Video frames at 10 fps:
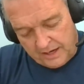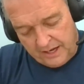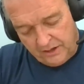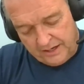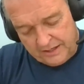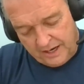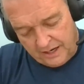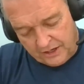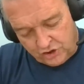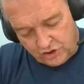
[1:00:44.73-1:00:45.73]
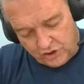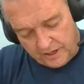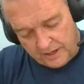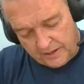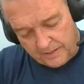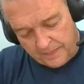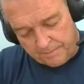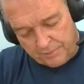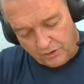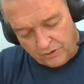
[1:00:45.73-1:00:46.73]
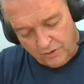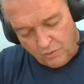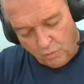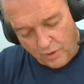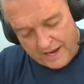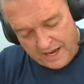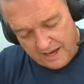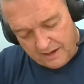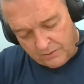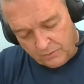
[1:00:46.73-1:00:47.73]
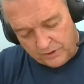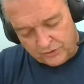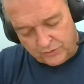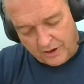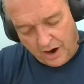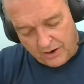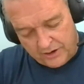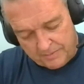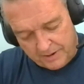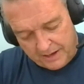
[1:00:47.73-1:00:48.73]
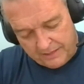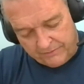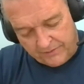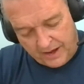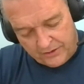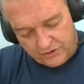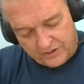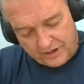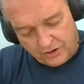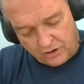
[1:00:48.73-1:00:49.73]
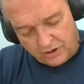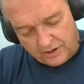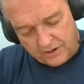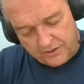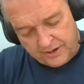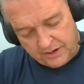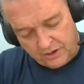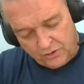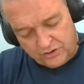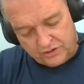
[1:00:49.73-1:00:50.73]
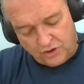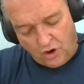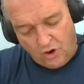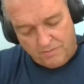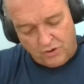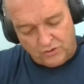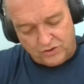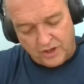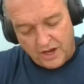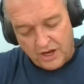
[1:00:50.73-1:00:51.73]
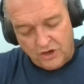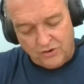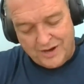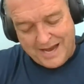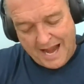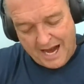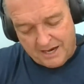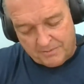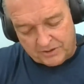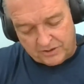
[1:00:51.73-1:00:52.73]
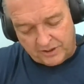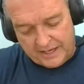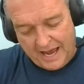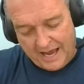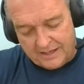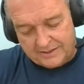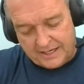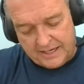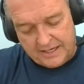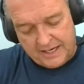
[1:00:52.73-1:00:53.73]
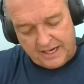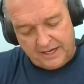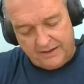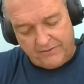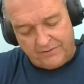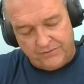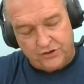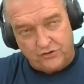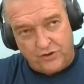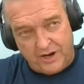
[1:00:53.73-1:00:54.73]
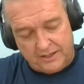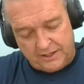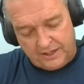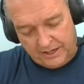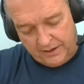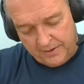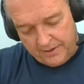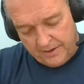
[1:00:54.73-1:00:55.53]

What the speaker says: Keel and Delitch. The plural we was regarded by the fathers and earlier theologians almost unanimously as indicative of the Trinity.